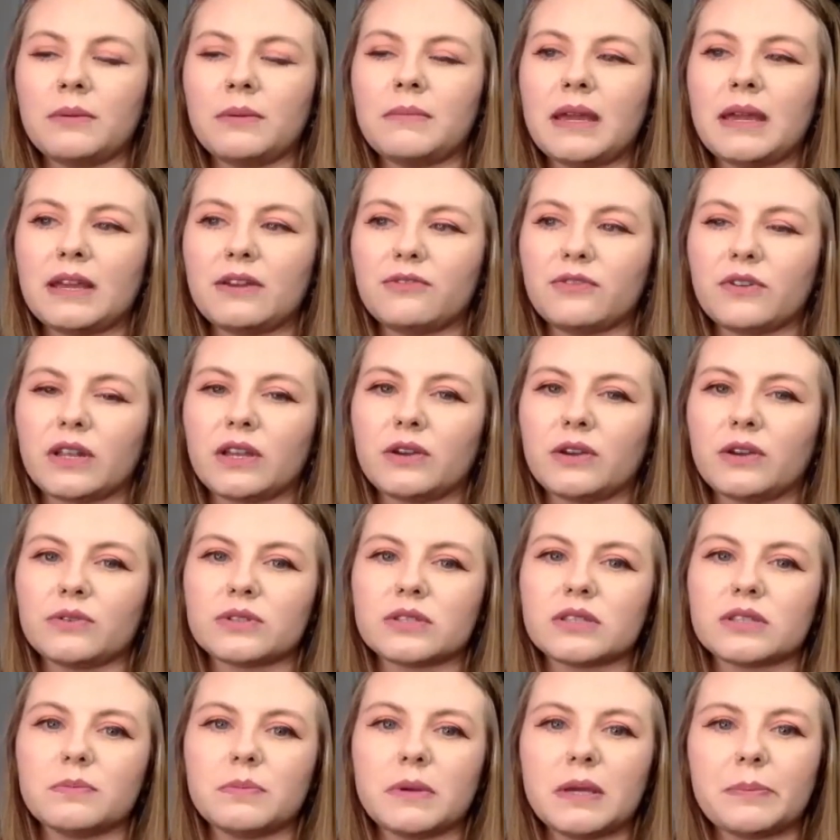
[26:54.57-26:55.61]
make videos
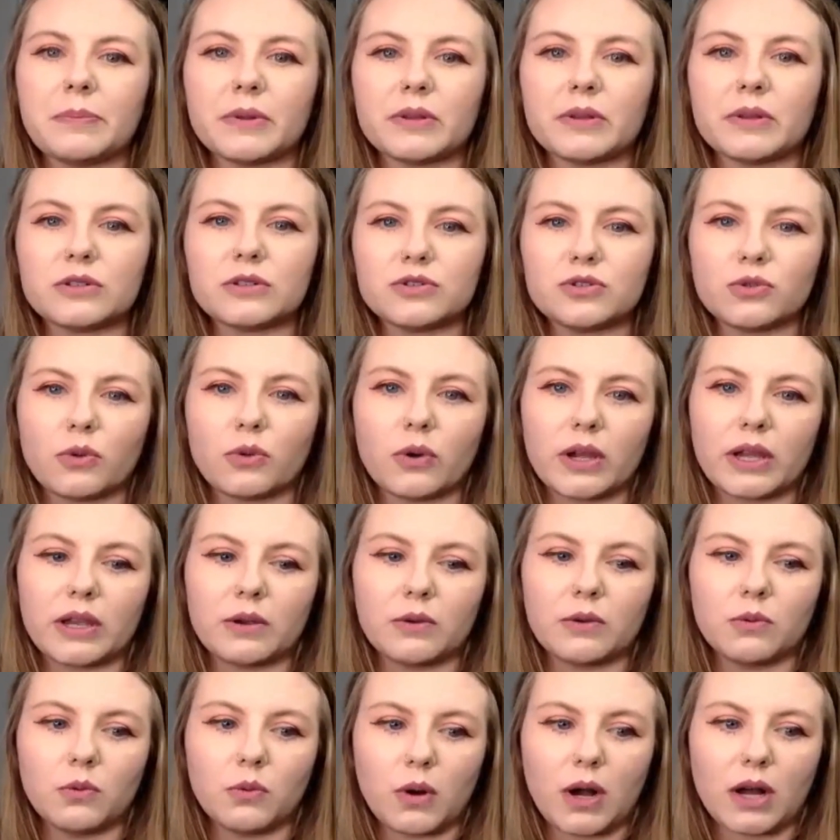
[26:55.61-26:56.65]
that people enjoy
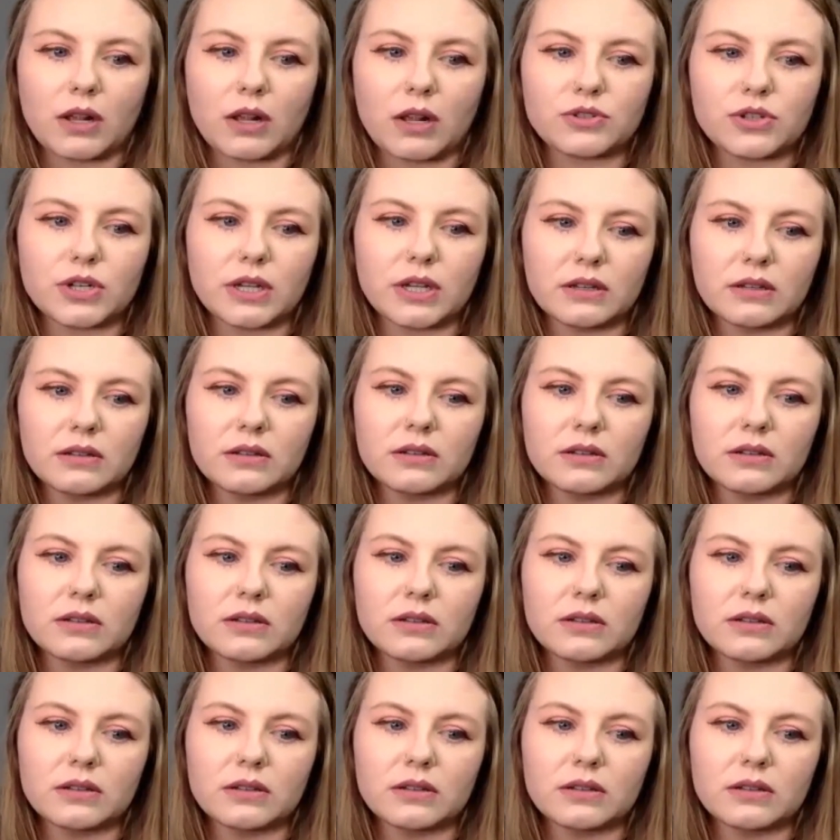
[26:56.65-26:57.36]
watching.